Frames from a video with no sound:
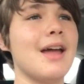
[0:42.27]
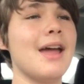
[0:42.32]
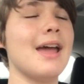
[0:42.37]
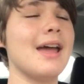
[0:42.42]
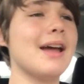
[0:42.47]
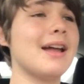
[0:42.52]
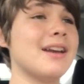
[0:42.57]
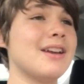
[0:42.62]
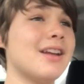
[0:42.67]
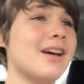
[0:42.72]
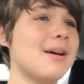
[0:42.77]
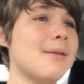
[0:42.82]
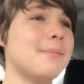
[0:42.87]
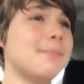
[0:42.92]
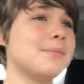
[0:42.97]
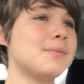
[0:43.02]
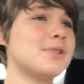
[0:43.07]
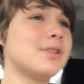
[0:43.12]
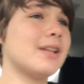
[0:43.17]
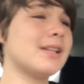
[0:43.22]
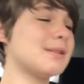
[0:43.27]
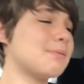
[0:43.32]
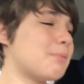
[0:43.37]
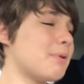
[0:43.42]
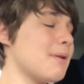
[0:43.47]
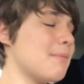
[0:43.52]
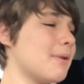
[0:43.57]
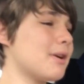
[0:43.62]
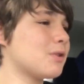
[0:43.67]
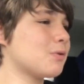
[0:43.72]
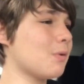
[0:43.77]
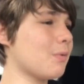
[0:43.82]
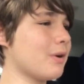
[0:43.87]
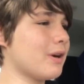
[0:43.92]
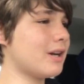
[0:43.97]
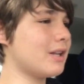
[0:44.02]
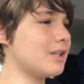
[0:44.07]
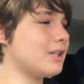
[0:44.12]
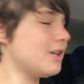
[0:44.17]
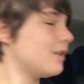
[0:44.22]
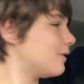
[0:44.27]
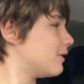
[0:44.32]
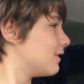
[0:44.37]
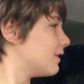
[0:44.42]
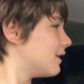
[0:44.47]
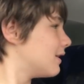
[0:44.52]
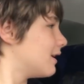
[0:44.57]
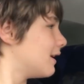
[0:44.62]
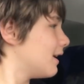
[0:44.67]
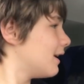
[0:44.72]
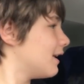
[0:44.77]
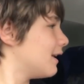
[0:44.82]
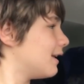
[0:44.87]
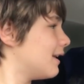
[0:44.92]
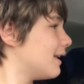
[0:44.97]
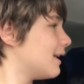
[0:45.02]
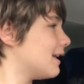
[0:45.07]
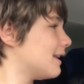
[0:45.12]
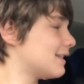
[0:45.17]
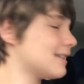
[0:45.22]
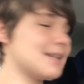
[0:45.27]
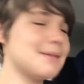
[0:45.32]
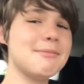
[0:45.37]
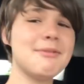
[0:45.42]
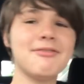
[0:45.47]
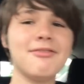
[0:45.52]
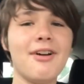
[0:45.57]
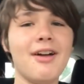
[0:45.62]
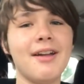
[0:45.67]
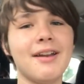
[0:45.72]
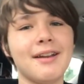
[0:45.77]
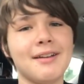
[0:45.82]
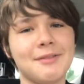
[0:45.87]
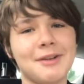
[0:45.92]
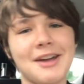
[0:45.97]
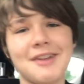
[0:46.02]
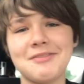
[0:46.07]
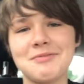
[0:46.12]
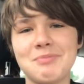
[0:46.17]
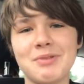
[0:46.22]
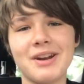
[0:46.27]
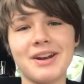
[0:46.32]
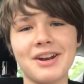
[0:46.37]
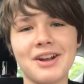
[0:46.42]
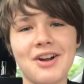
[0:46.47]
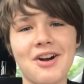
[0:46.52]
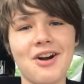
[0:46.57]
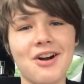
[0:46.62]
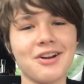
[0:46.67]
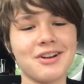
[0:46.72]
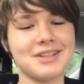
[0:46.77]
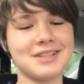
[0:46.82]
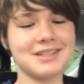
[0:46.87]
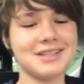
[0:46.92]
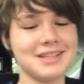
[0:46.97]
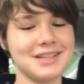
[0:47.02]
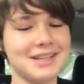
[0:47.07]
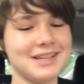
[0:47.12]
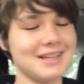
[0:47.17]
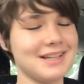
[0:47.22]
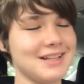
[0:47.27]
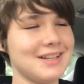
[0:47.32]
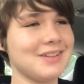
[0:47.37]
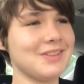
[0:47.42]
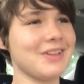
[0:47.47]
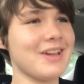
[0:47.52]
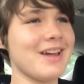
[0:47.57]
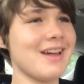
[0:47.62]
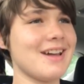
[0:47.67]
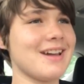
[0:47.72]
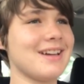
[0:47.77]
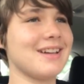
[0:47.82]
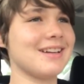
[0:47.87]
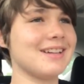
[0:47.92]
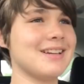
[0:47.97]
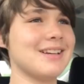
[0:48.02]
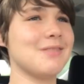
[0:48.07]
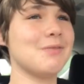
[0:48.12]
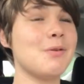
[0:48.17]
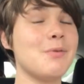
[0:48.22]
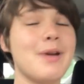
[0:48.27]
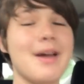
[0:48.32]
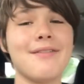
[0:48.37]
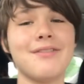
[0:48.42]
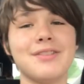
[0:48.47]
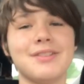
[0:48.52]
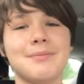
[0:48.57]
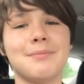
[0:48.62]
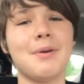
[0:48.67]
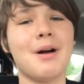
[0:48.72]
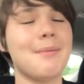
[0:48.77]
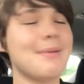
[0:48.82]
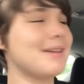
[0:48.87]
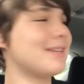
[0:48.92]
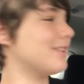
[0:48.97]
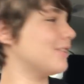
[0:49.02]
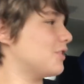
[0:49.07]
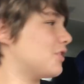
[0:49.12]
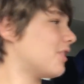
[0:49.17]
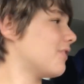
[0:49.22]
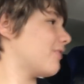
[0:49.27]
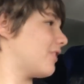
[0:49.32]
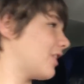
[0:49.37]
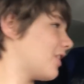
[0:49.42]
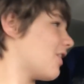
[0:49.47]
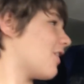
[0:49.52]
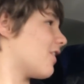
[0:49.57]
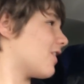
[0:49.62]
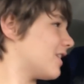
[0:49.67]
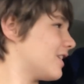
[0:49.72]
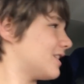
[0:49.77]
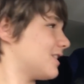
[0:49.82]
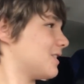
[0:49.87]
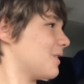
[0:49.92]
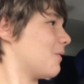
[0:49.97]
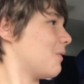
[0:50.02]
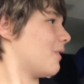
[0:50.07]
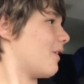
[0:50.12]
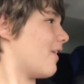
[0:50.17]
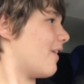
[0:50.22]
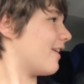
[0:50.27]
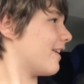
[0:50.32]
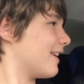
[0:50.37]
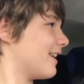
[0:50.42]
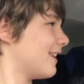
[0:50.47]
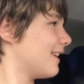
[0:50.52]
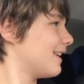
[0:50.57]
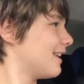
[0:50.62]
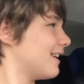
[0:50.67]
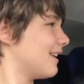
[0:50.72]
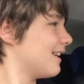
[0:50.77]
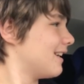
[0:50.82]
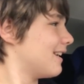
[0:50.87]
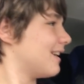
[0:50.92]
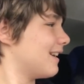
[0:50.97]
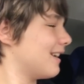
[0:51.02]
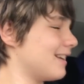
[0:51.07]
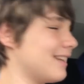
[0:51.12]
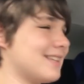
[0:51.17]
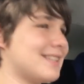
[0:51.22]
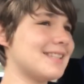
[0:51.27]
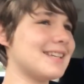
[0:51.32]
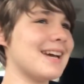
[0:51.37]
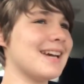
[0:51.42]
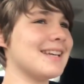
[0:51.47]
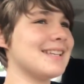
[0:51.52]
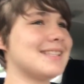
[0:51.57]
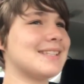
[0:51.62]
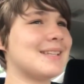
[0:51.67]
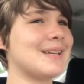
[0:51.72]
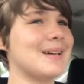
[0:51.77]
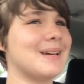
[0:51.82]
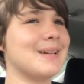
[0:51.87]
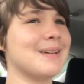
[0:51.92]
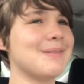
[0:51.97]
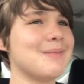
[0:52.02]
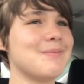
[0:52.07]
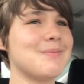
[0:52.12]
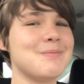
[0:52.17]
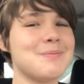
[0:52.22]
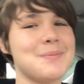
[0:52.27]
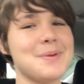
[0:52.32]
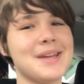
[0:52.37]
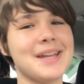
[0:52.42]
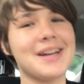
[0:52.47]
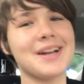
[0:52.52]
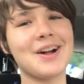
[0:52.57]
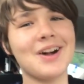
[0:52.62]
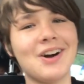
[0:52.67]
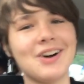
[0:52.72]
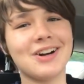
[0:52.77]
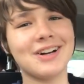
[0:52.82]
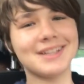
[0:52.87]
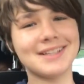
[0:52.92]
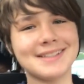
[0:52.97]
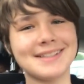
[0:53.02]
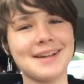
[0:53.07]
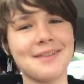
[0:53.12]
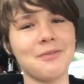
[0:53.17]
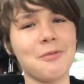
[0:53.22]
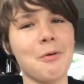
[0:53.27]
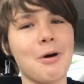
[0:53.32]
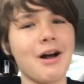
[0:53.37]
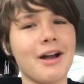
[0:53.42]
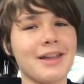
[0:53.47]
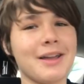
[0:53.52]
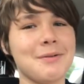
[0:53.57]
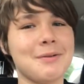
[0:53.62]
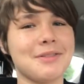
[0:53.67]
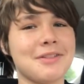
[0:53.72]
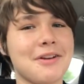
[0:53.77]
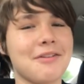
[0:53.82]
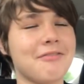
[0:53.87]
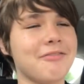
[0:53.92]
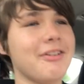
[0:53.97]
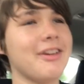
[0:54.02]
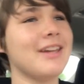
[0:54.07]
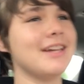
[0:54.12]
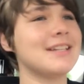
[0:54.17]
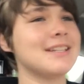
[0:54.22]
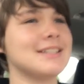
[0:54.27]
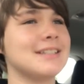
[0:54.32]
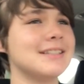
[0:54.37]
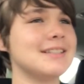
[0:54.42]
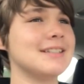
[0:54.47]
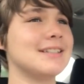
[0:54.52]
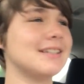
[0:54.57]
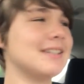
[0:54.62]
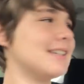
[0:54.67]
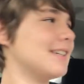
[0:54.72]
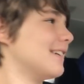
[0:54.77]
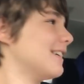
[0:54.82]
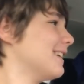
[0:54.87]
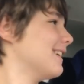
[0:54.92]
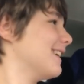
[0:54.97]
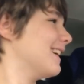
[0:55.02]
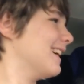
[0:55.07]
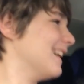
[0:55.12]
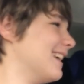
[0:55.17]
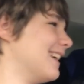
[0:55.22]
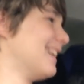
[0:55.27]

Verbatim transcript: And um, so that's pretty much what we're gonna do. And uh, it's gonna be fun. We haven't been in a car in like, well, we haven't, mom hasn't driven a car in so long. It's nice to be in a car instead of walking with our feet. Yeah.